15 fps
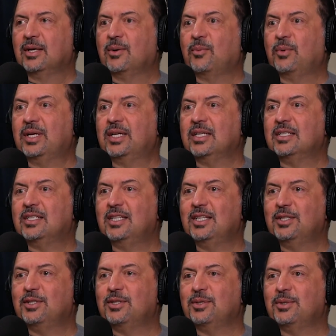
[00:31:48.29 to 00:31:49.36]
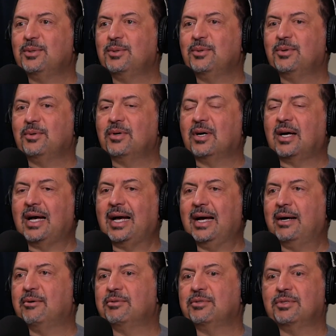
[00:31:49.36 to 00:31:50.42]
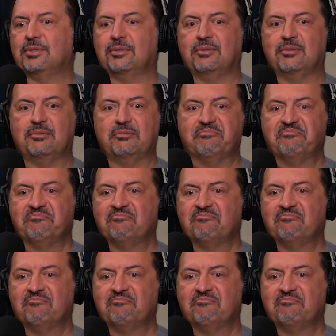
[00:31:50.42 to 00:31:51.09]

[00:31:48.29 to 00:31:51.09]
We can teach you how to